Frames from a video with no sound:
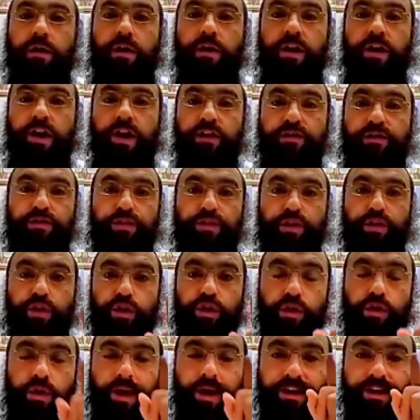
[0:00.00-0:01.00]
if
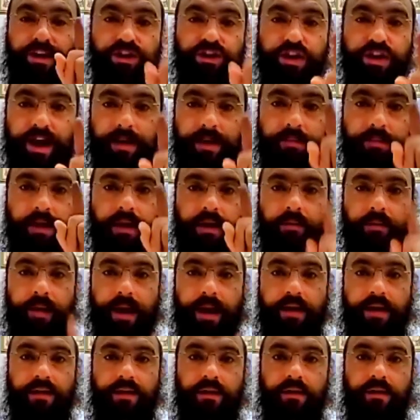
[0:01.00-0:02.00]
you, Hashem,
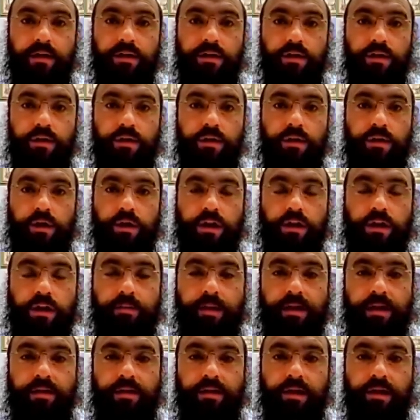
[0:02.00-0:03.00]
commanded
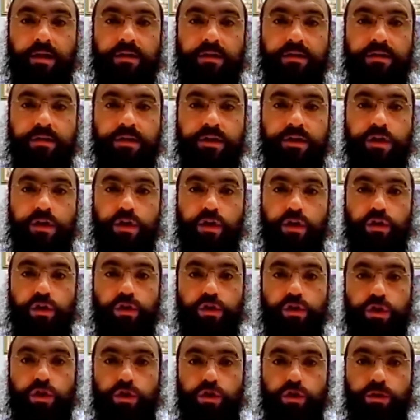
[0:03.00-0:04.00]
us,
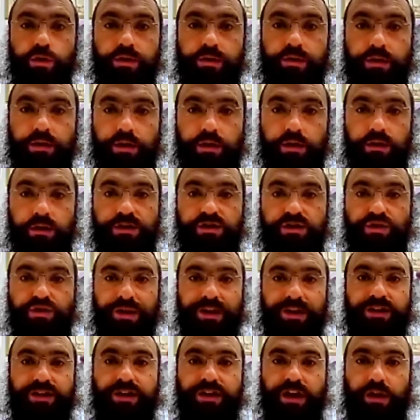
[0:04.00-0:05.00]
you
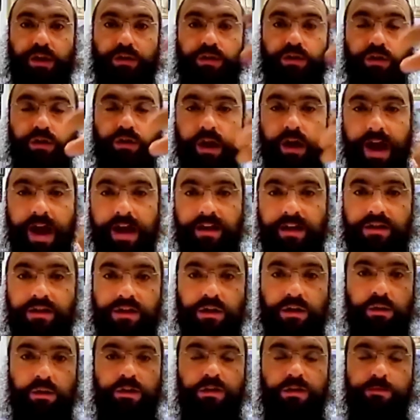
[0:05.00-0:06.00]
stretched out your hand,
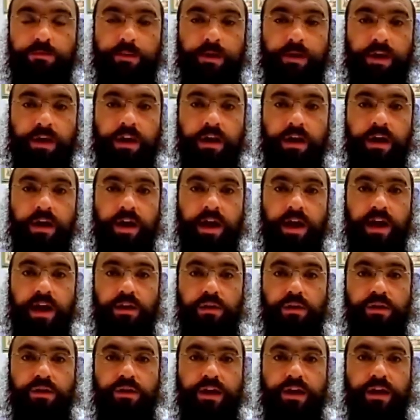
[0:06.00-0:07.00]
so to speak, and
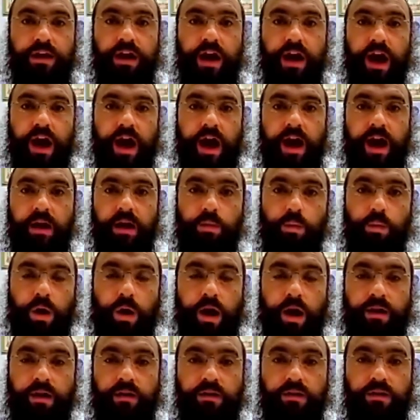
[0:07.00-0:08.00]
you said, I
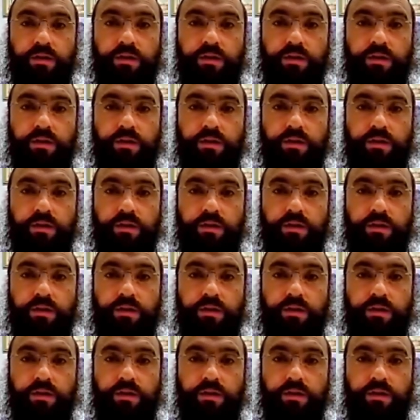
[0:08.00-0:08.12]
want